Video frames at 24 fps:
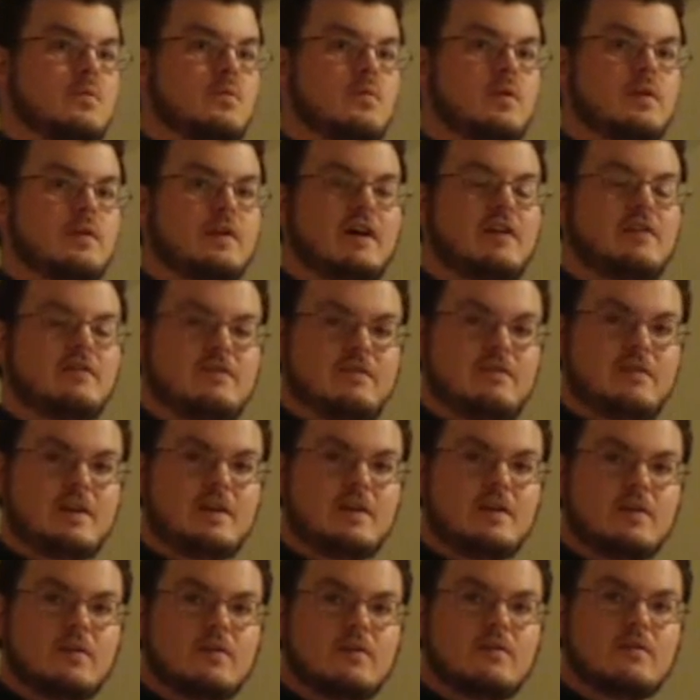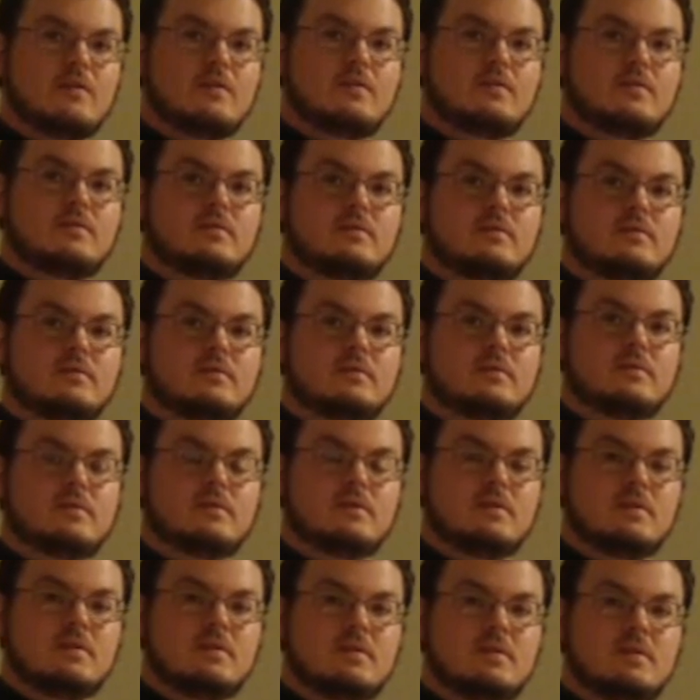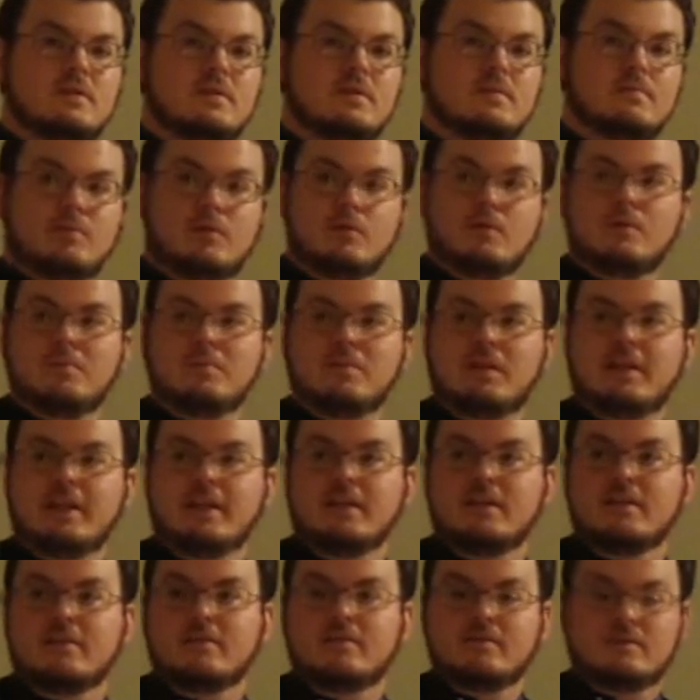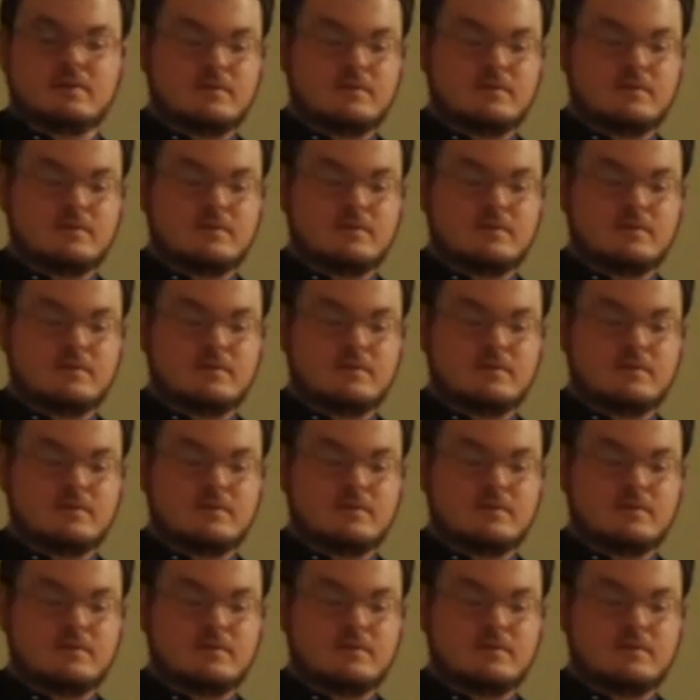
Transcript: will not fear, but will believe.